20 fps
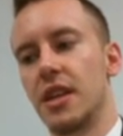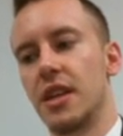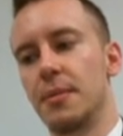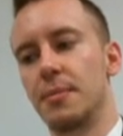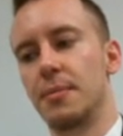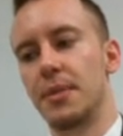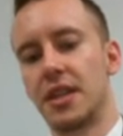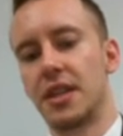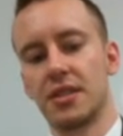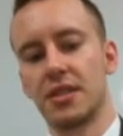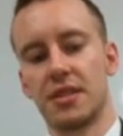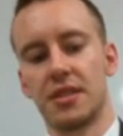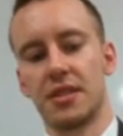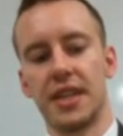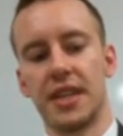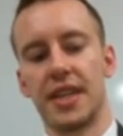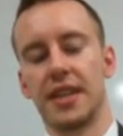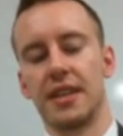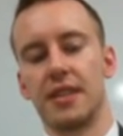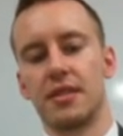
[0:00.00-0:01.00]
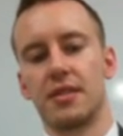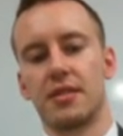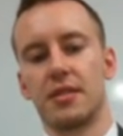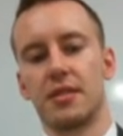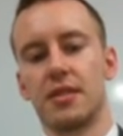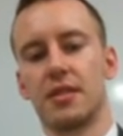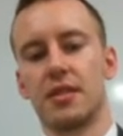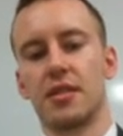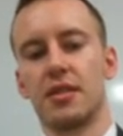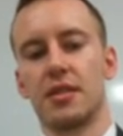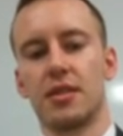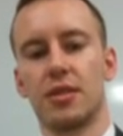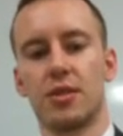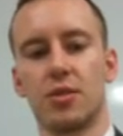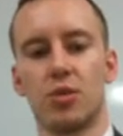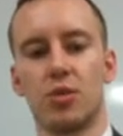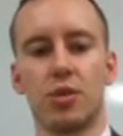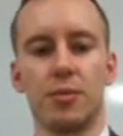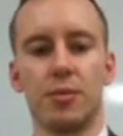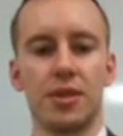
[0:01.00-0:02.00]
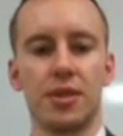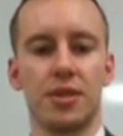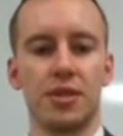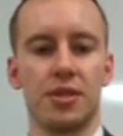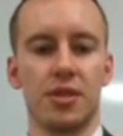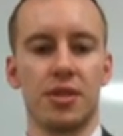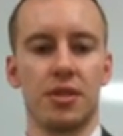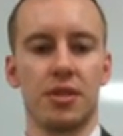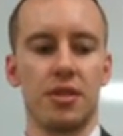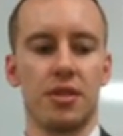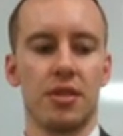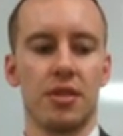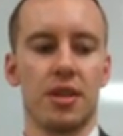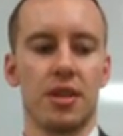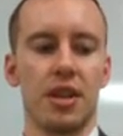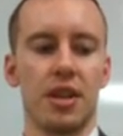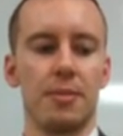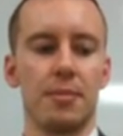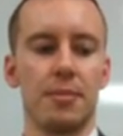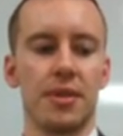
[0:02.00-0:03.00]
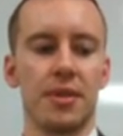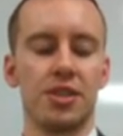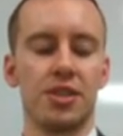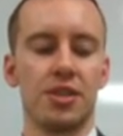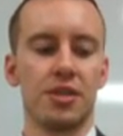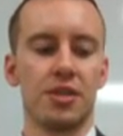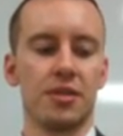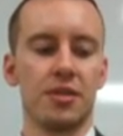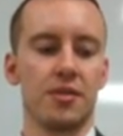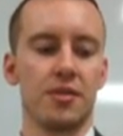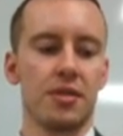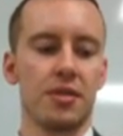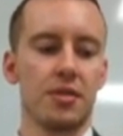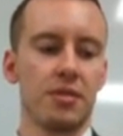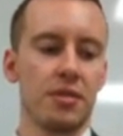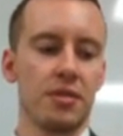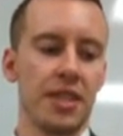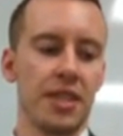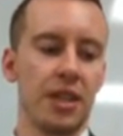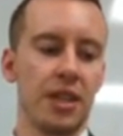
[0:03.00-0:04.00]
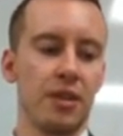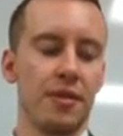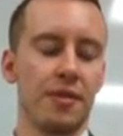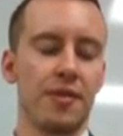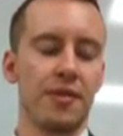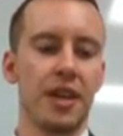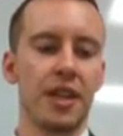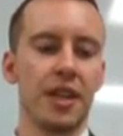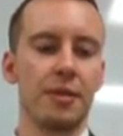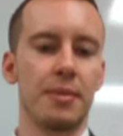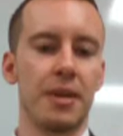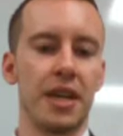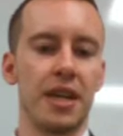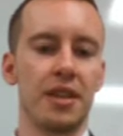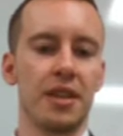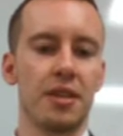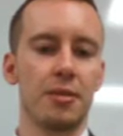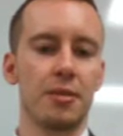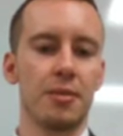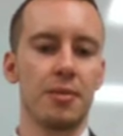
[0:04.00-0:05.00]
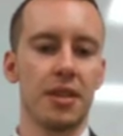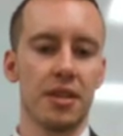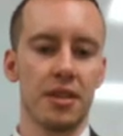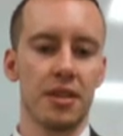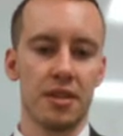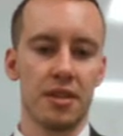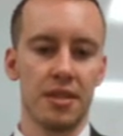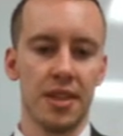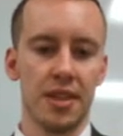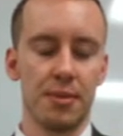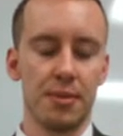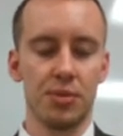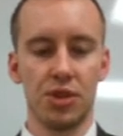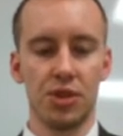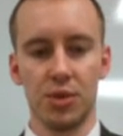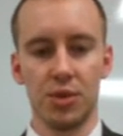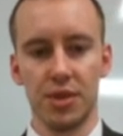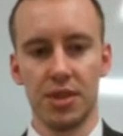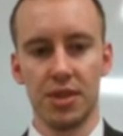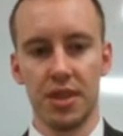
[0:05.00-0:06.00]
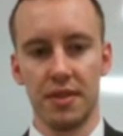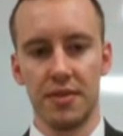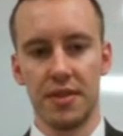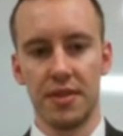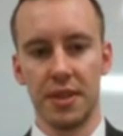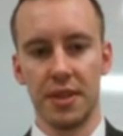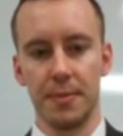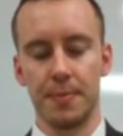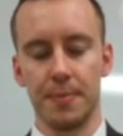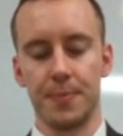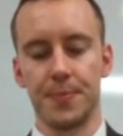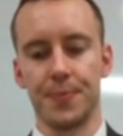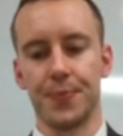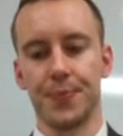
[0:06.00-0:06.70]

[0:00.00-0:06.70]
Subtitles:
And because of that, the Romans are a combination of terrified by them and contemptuous of them.